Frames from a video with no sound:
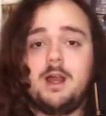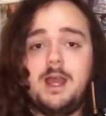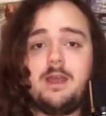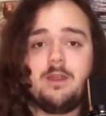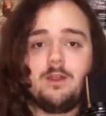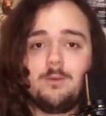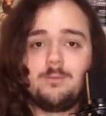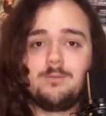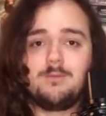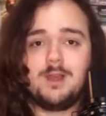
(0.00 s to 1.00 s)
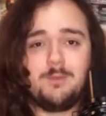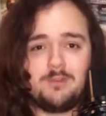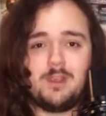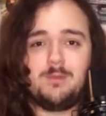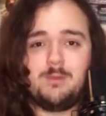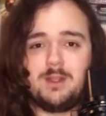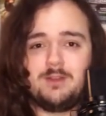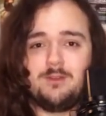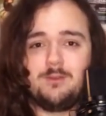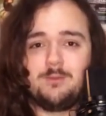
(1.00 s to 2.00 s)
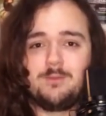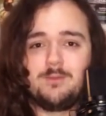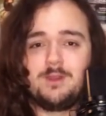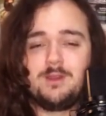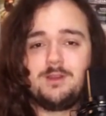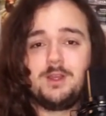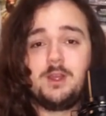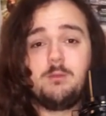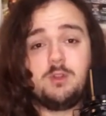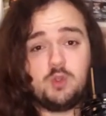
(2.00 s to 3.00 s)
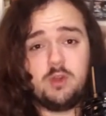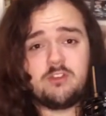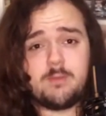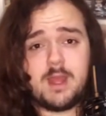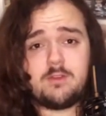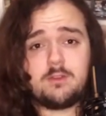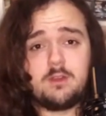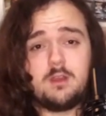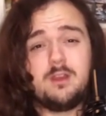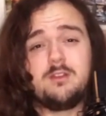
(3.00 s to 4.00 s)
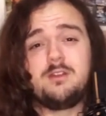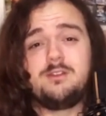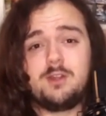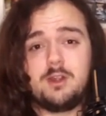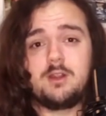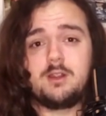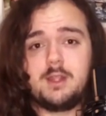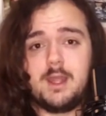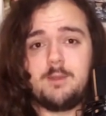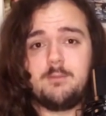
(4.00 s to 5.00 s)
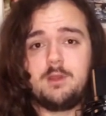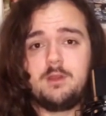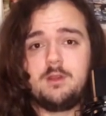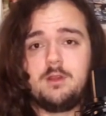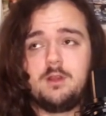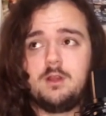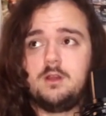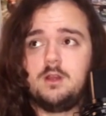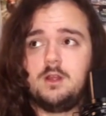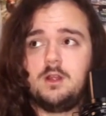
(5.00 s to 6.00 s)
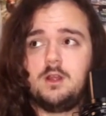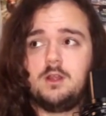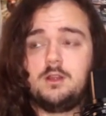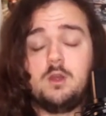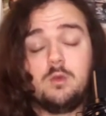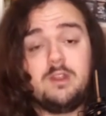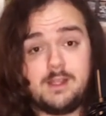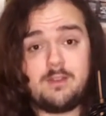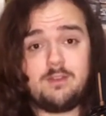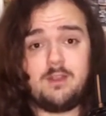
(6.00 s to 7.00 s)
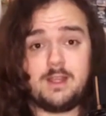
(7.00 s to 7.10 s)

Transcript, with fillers: Hi there, I'm Skippy McDoo. Majora's Mask is a dark game. No, really, it's like a